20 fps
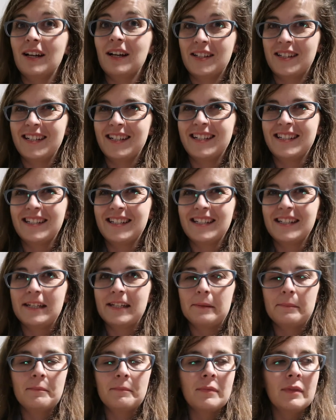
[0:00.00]
as you can
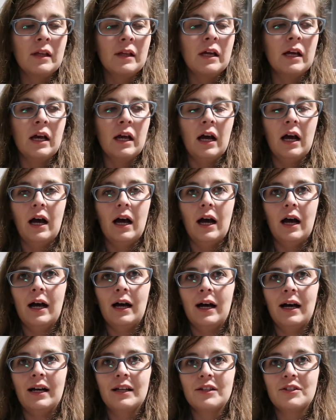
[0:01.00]
see.
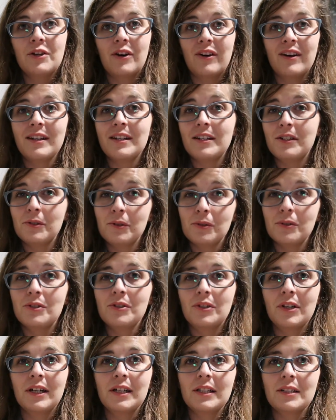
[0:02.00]
Uh, sorry I didn't talk to
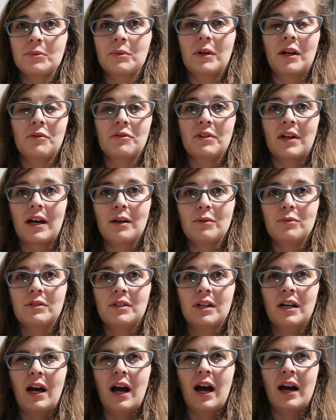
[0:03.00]
you guys while I was
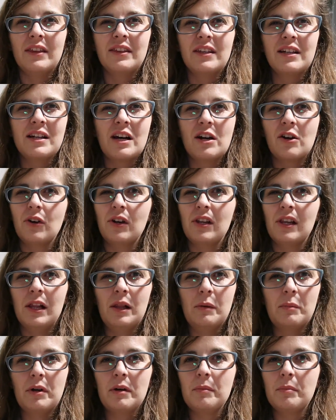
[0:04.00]
out. I think I got a
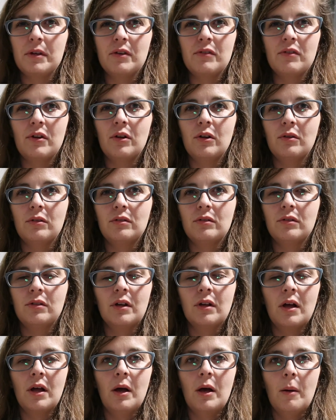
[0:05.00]
little bit of B-roll,
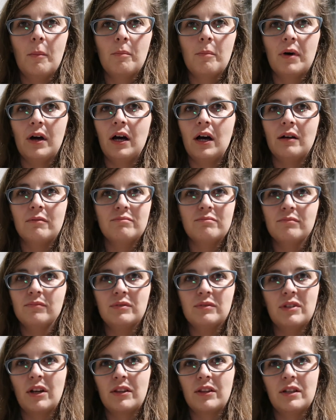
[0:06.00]
but
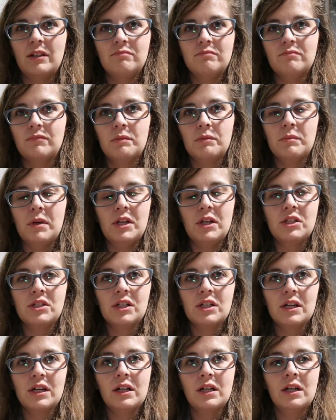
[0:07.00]
nothing
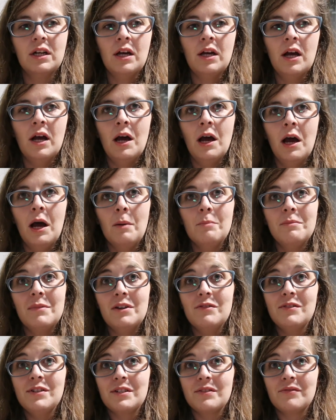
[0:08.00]
major.
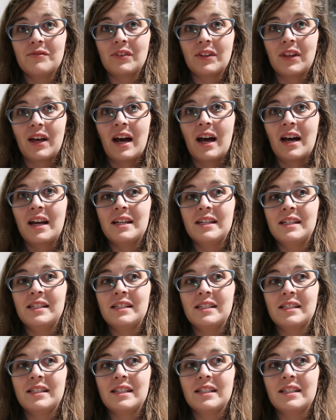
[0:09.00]
Main reason for that
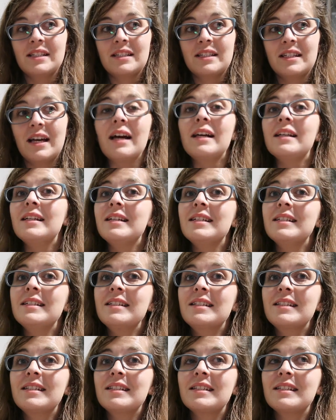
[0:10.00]
is
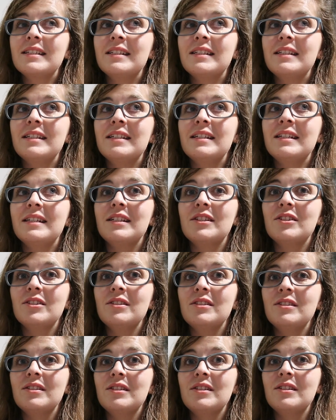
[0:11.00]
Saturdays
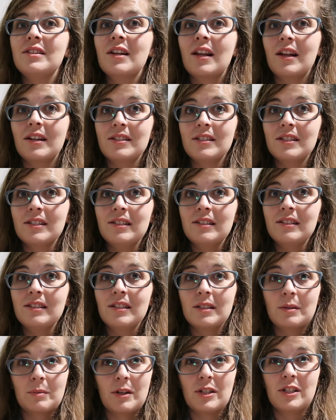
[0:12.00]
in London,
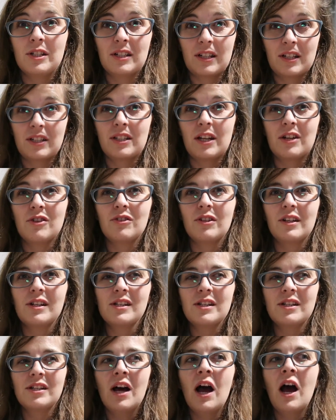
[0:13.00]
especially like central
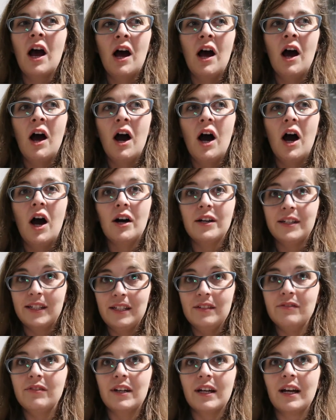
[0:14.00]
London, are
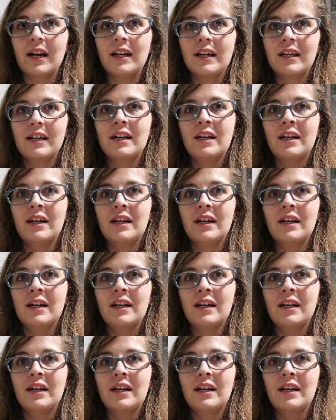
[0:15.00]
heaving.